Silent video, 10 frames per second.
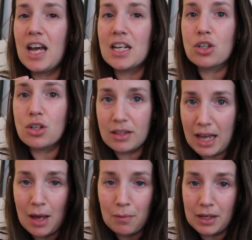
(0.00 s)
And could
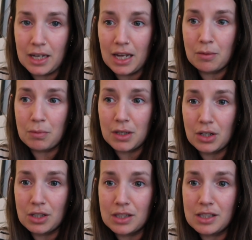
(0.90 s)
that happen again?
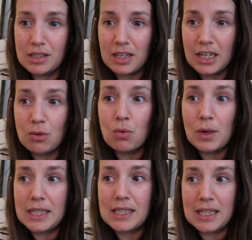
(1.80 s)
Because they
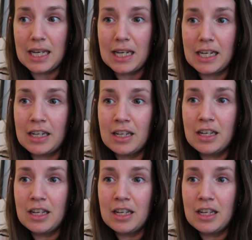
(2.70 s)
always say,